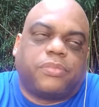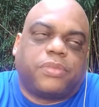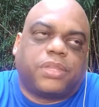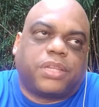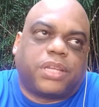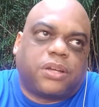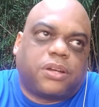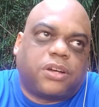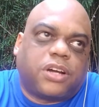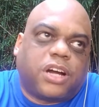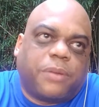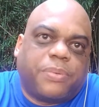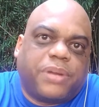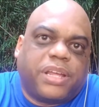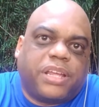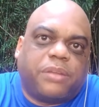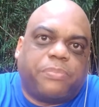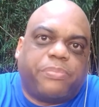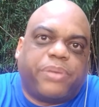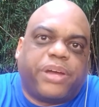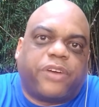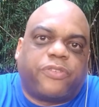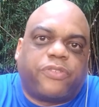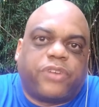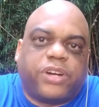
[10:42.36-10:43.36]
carbonated
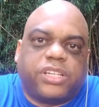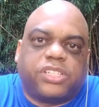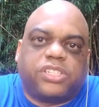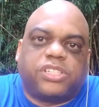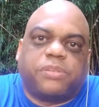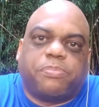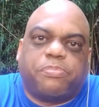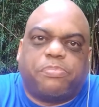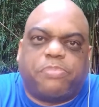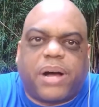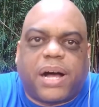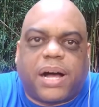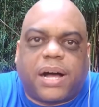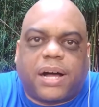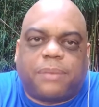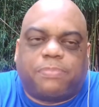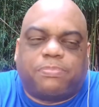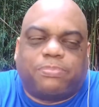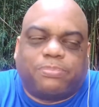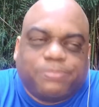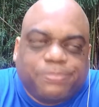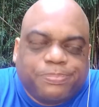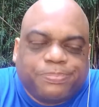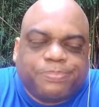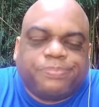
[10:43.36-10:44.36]
beverage, pop,
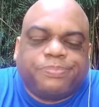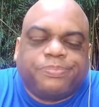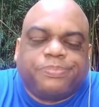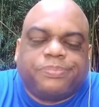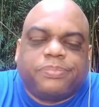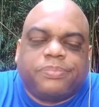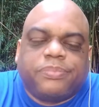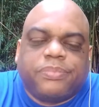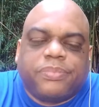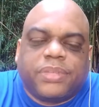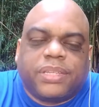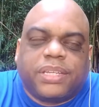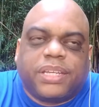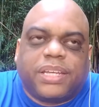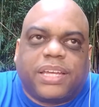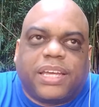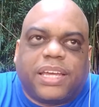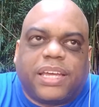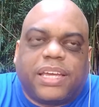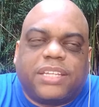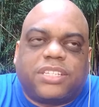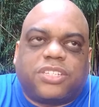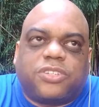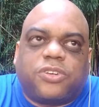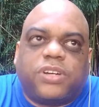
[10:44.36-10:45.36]

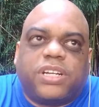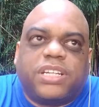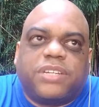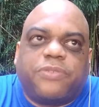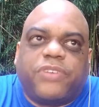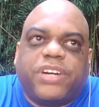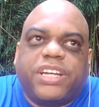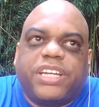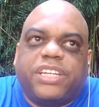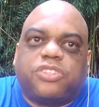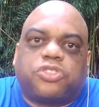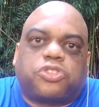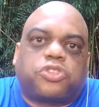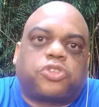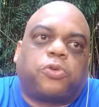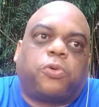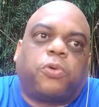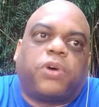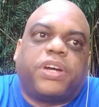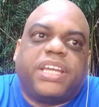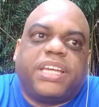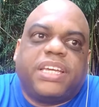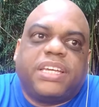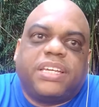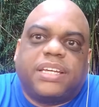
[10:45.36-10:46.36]
it's going to read
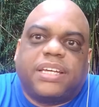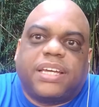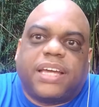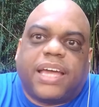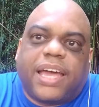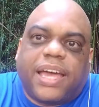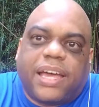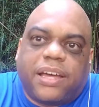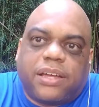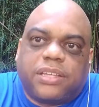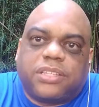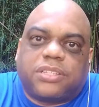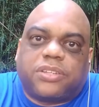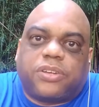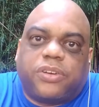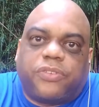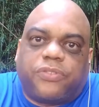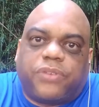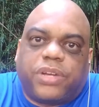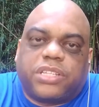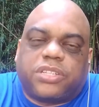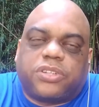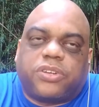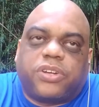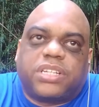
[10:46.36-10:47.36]
20 it's gonna
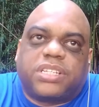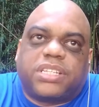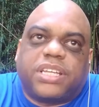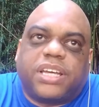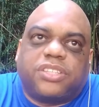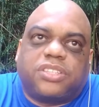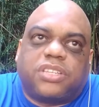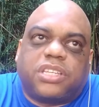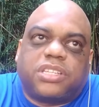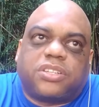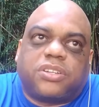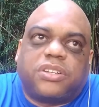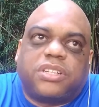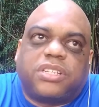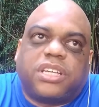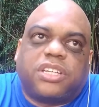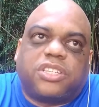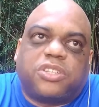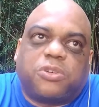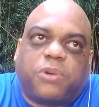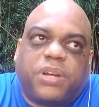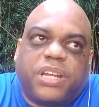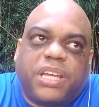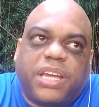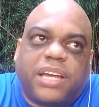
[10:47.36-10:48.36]
it's gonna say it's gonna say
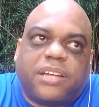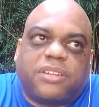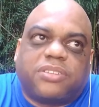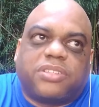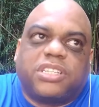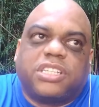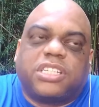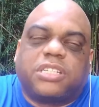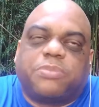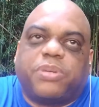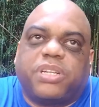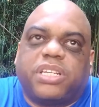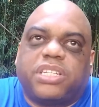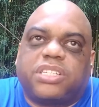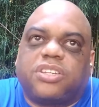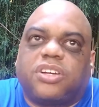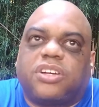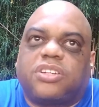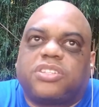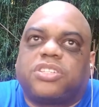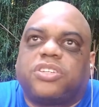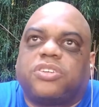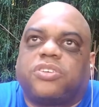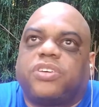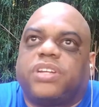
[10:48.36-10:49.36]
20 ounces, but it's
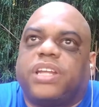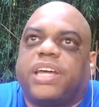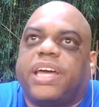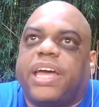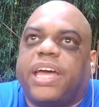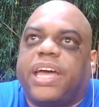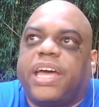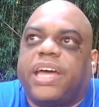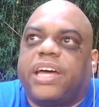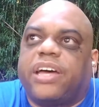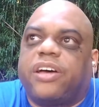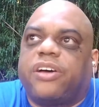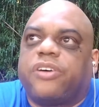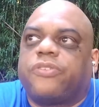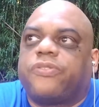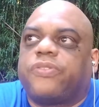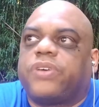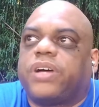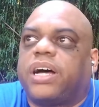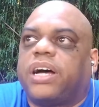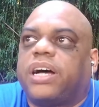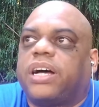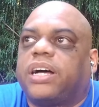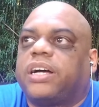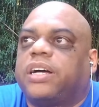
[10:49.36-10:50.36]
also gonna have
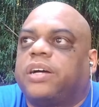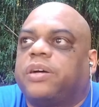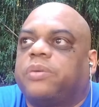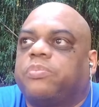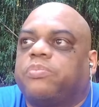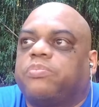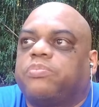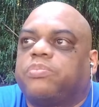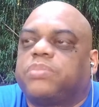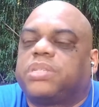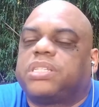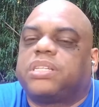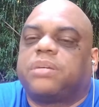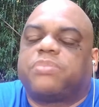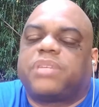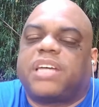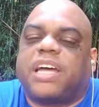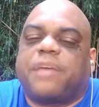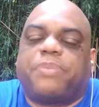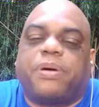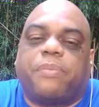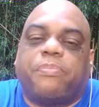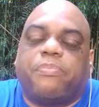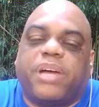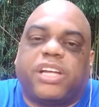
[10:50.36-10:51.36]
um, some
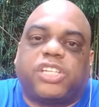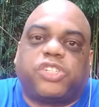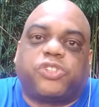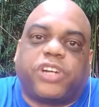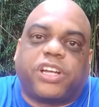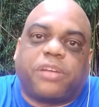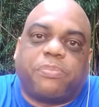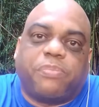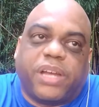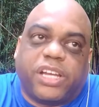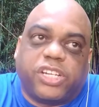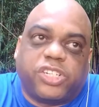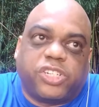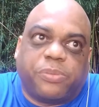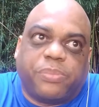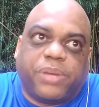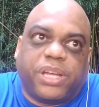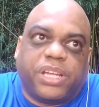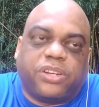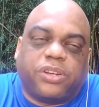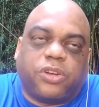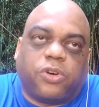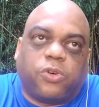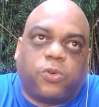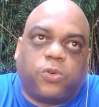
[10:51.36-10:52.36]
type of metric
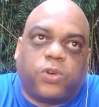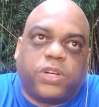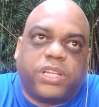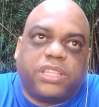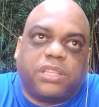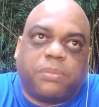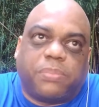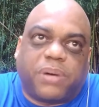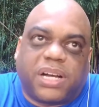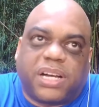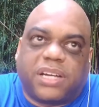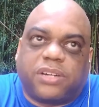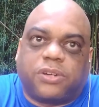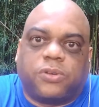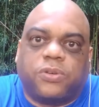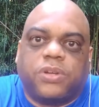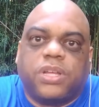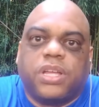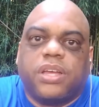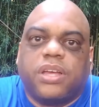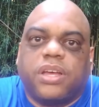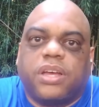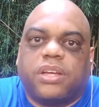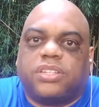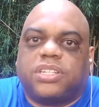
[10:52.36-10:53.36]
measurement on the bottle.
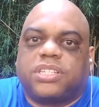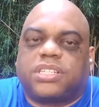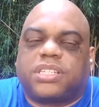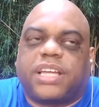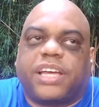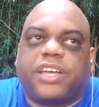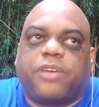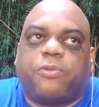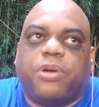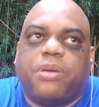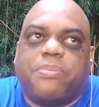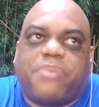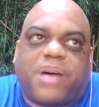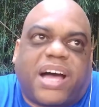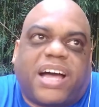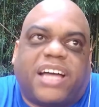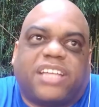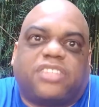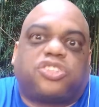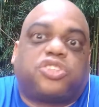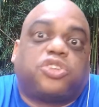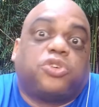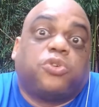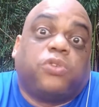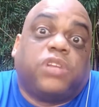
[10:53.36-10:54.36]
Just like we buy
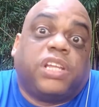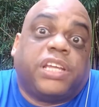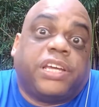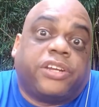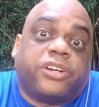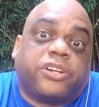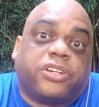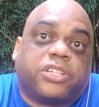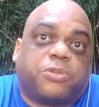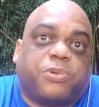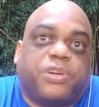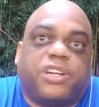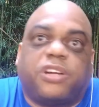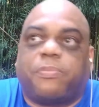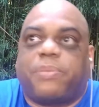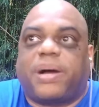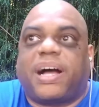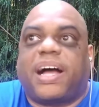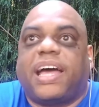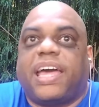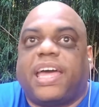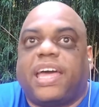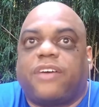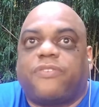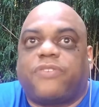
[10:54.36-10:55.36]
two liters, we don't
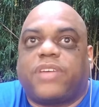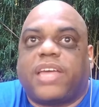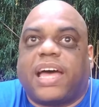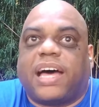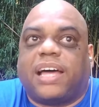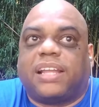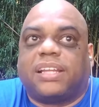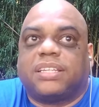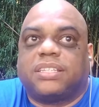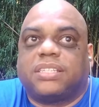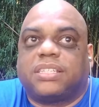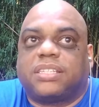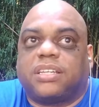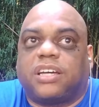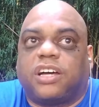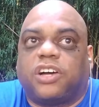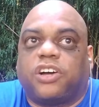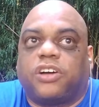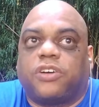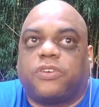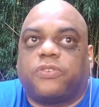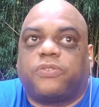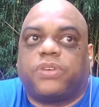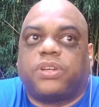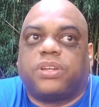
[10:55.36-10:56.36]
buy half gallons
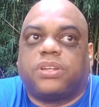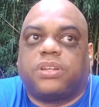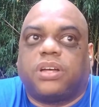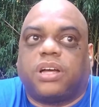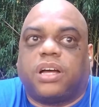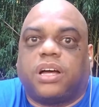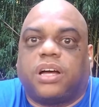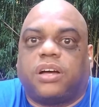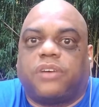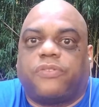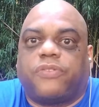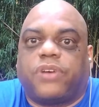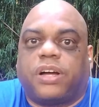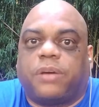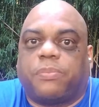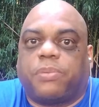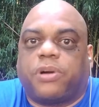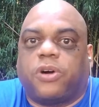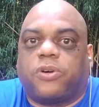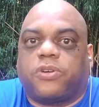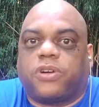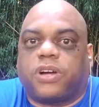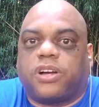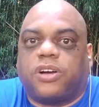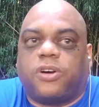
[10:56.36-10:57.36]
of of um,
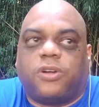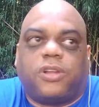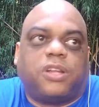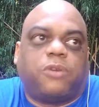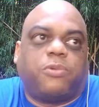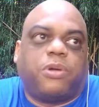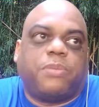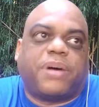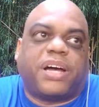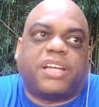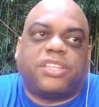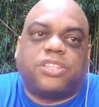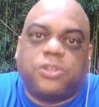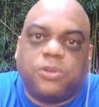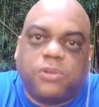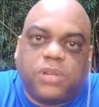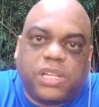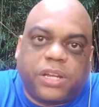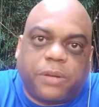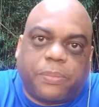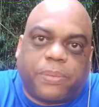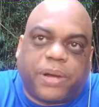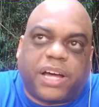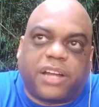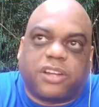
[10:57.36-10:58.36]
Coca-Cola. We buy two
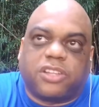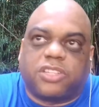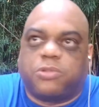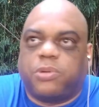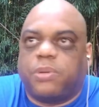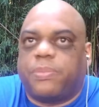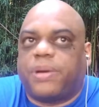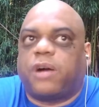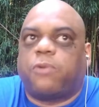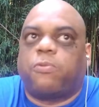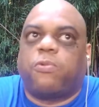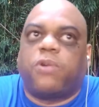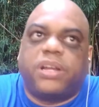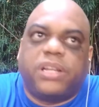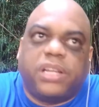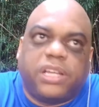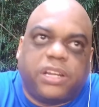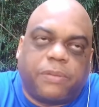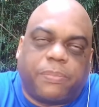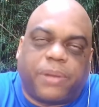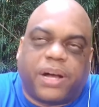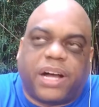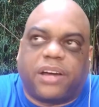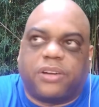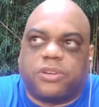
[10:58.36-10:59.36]
liter bottles. We buy one liter
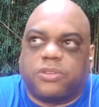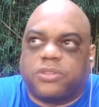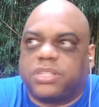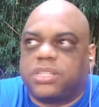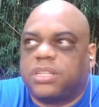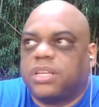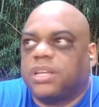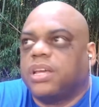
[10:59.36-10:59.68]
bottles.